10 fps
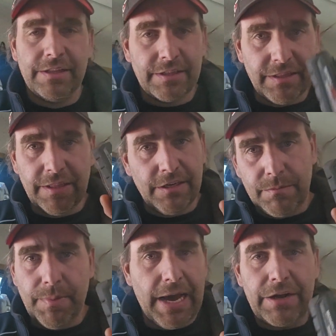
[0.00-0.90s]
the little
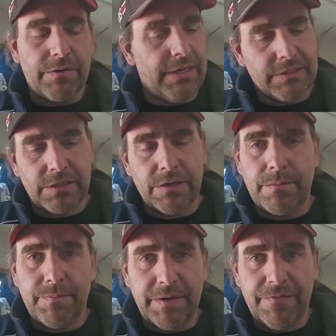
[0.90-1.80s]
battery is going to
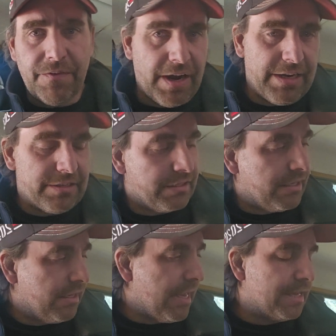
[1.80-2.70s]
be fine, it's going
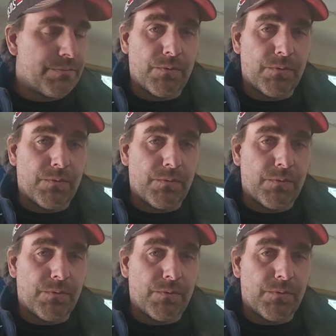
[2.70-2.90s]
to last.